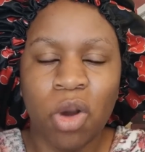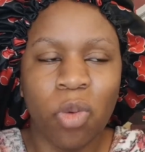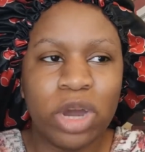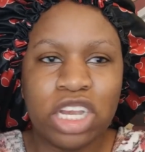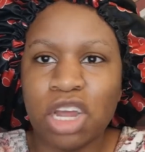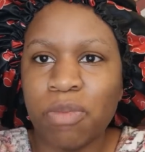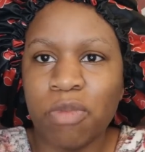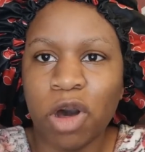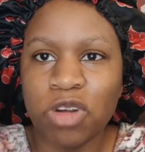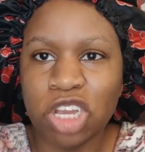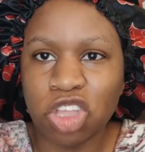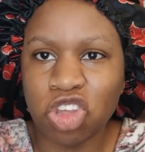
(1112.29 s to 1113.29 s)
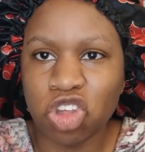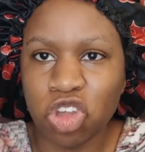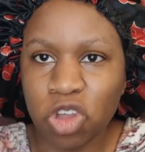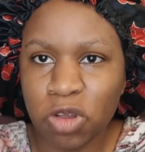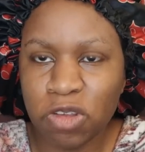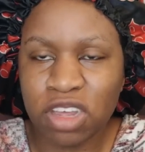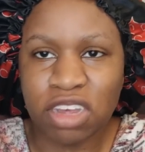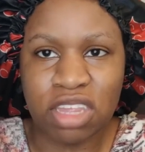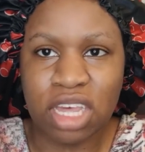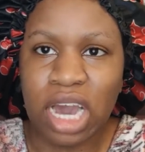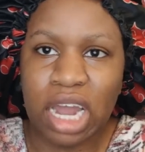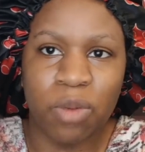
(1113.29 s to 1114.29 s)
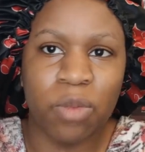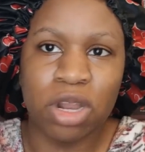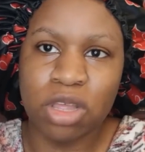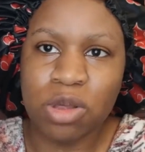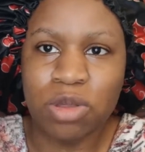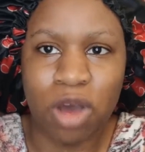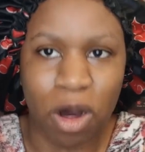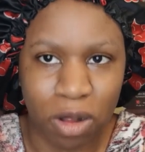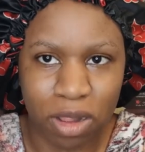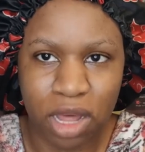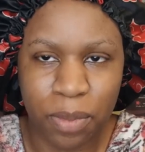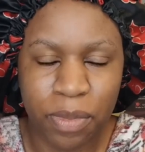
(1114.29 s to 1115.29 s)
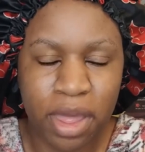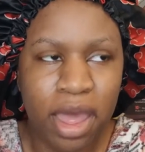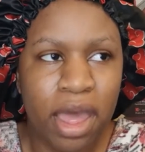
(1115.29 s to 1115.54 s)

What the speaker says: which emoji to use because you kind of want to use all of them.